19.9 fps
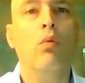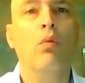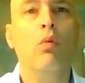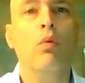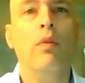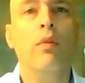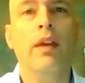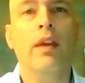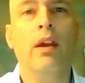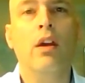
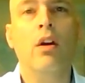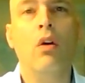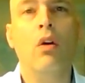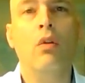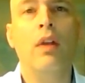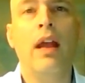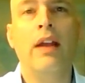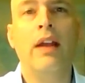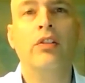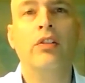the
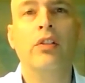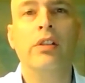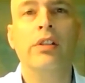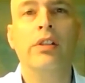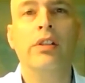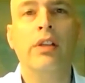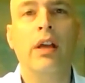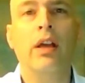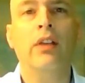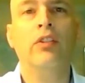code actually
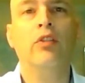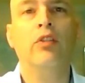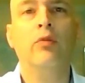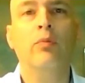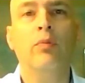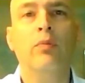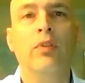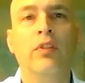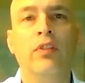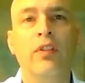does
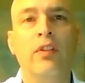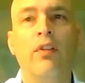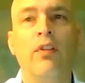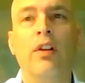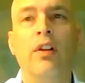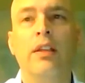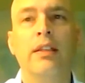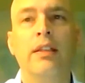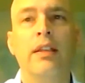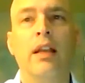
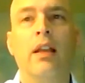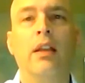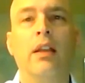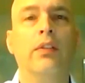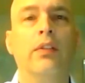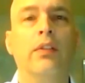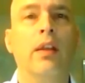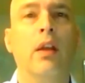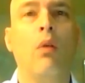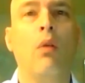specifically tell
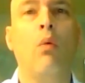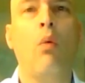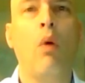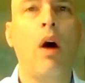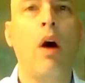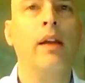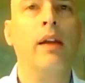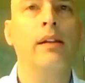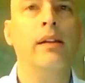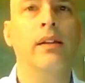us that a
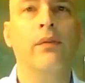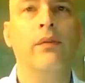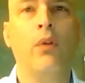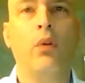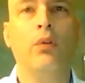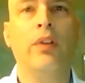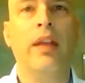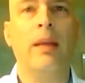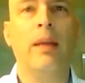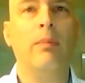watt and a
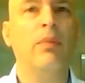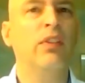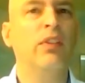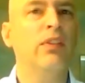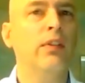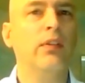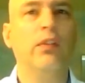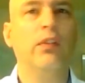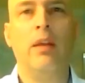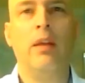volt amp
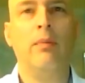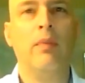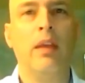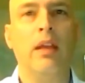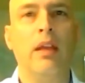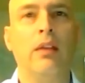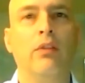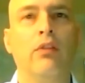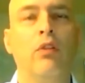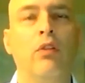is the same
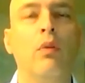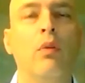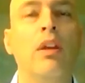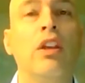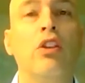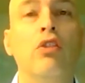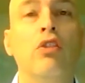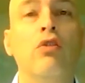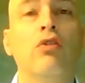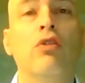thing. So we
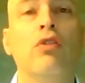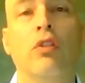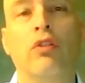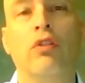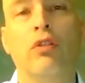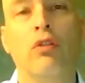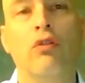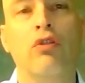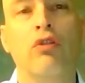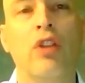can use
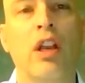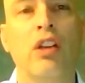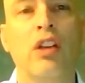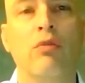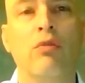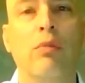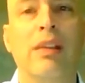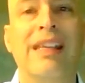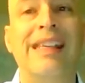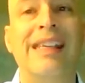those
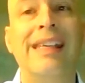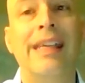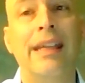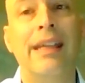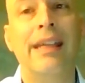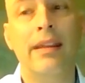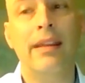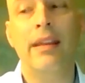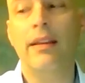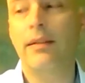interchangeably
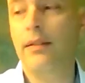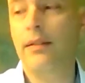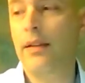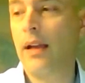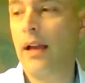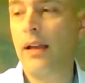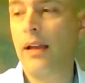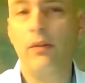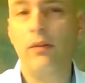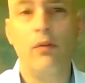in this
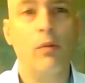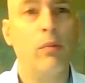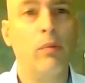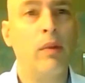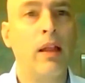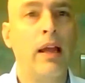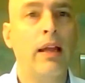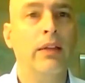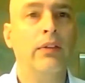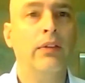kind of
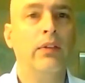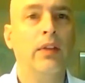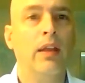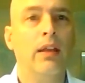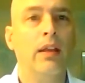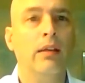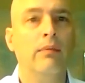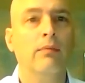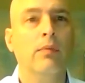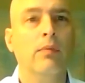appliance
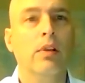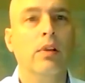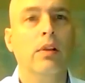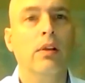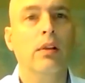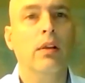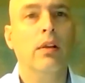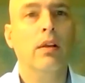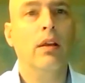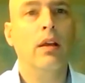setting.
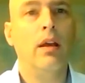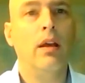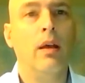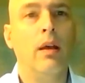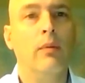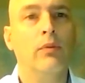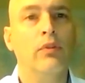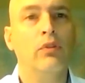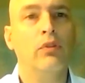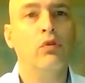
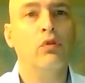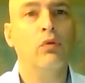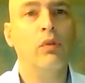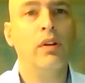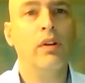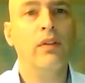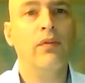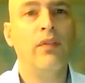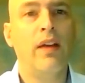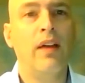So
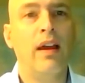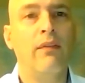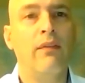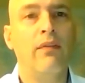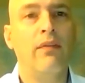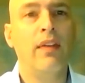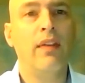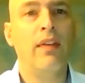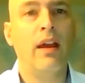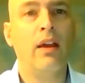
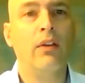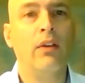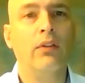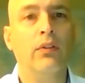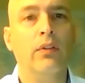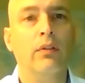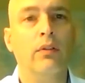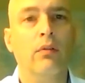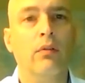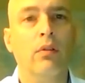
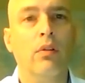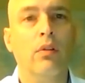25,000.